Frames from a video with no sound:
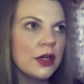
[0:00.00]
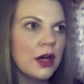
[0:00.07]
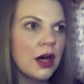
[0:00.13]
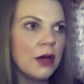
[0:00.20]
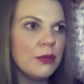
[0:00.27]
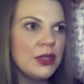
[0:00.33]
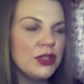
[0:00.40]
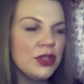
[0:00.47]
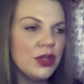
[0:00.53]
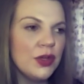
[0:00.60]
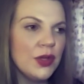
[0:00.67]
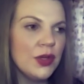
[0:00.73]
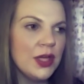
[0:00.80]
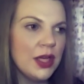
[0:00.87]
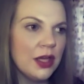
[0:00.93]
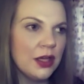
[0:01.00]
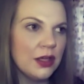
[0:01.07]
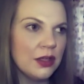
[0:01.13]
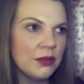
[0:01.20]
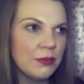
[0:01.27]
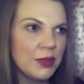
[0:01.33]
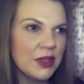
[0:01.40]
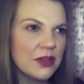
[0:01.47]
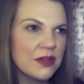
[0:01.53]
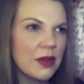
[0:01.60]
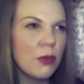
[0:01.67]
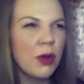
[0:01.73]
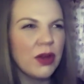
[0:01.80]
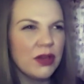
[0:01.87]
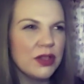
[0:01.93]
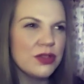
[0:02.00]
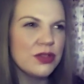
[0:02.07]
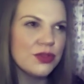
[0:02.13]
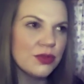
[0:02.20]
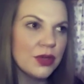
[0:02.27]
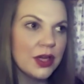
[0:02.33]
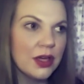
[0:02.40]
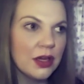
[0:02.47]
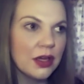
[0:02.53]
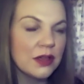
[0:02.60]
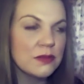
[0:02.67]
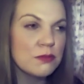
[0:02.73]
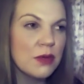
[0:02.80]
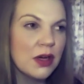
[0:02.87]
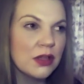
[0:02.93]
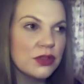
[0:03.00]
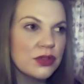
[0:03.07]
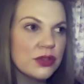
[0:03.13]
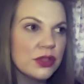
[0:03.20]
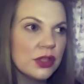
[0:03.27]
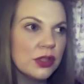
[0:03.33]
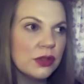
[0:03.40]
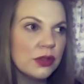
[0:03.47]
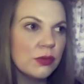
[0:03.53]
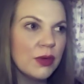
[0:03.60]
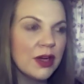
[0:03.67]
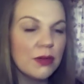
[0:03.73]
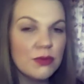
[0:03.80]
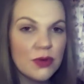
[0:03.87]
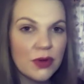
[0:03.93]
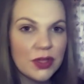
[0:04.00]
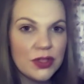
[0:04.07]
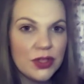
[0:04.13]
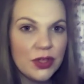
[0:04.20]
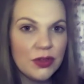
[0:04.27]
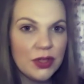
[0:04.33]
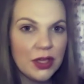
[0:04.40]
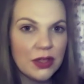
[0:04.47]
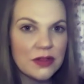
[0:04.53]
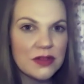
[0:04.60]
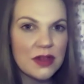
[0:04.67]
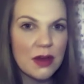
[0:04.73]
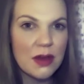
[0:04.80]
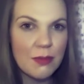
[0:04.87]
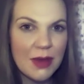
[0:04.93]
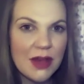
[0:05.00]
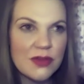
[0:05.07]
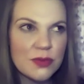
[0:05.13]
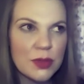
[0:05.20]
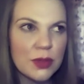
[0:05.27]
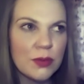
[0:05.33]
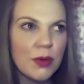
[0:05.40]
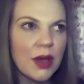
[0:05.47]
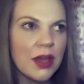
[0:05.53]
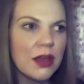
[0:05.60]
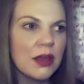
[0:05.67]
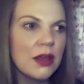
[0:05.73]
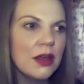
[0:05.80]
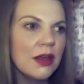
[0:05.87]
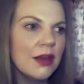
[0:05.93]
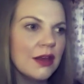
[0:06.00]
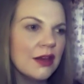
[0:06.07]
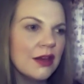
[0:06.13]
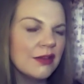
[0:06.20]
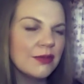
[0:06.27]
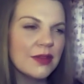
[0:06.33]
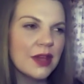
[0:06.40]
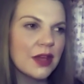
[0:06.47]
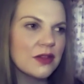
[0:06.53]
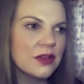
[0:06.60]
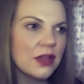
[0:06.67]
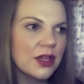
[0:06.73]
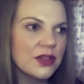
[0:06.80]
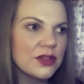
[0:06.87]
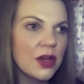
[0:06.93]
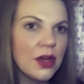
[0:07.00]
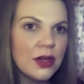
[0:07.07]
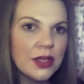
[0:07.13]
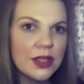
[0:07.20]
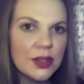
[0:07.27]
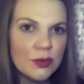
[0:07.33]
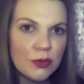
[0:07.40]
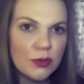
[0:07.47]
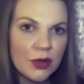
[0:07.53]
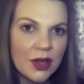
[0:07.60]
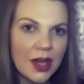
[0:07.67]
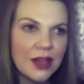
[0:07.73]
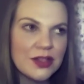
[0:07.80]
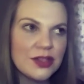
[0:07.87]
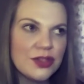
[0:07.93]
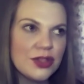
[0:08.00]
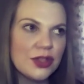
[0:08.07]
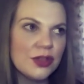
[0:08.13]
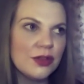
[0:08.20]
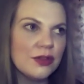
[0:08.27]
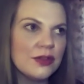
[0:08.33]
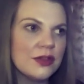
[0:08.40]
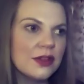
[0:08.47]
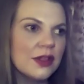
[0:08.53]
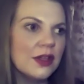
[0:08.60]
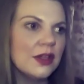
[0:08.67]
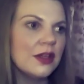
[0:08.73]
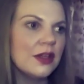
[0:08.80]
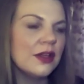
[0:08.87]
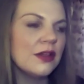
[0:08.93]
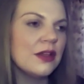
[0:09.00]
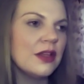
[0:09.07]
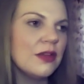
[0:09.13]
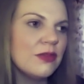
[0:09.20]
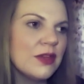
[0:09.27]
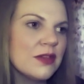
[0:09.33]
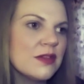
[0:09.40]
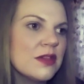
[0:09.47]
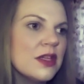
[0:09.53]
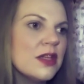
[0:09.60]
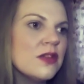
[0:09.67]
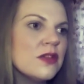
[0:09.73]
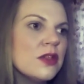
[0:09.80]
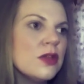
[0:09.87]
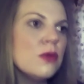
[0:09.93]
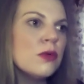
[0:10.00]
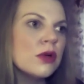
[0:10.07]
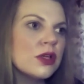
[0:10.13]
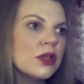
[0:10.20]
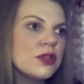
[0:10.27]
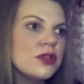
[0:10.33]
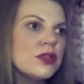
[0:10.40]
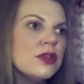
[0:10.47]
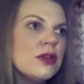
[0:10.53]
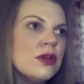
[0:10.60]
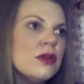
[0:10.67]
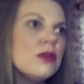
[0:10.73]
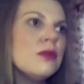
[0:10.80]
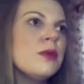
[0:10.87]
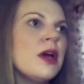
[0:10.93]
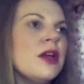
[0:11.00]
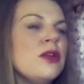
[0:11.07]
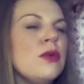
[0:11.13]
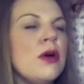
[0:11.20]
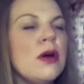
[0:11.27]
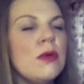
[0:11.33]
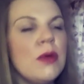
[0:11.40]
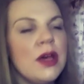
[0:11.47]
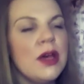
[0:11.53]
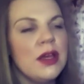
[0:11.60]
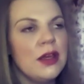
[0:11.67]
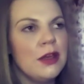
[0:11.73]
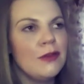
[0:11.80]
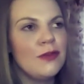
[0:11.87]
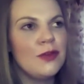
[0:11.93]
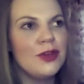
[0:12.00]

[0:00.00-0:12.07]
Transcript: I'm in union because I won't enjoy it as much when I'm not in union, so I may as well wait. That's like totally the wrong attitude. If there's things that you want to do and you are waiting for